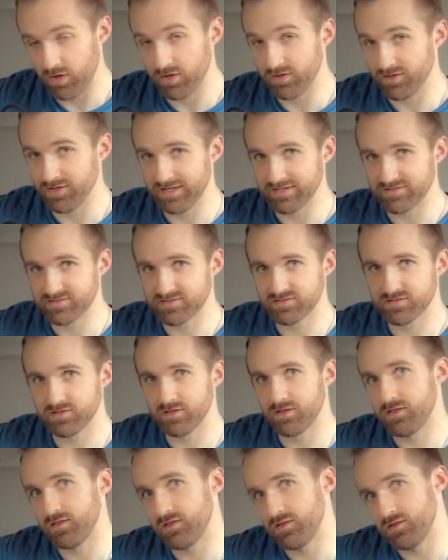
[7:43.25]
unless
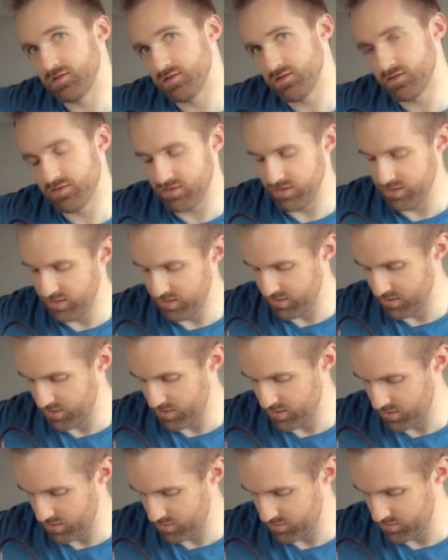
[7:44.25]
the
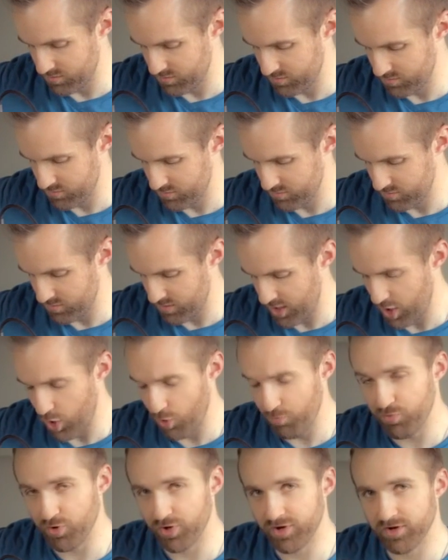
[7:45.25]

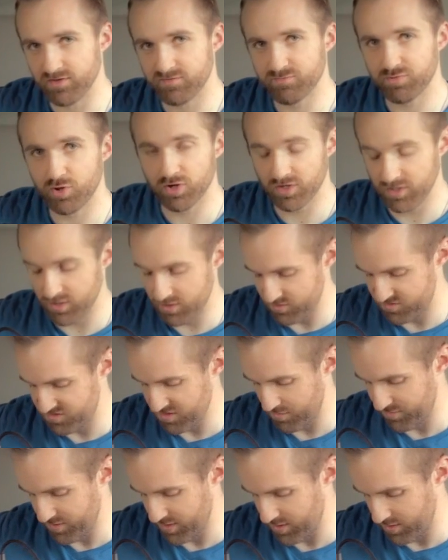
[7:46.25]
output is plugged into
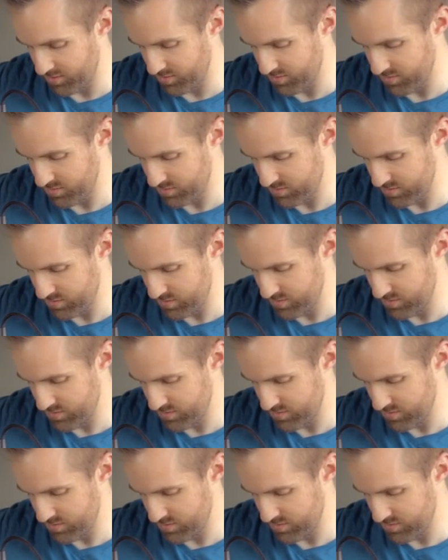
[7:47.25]
something.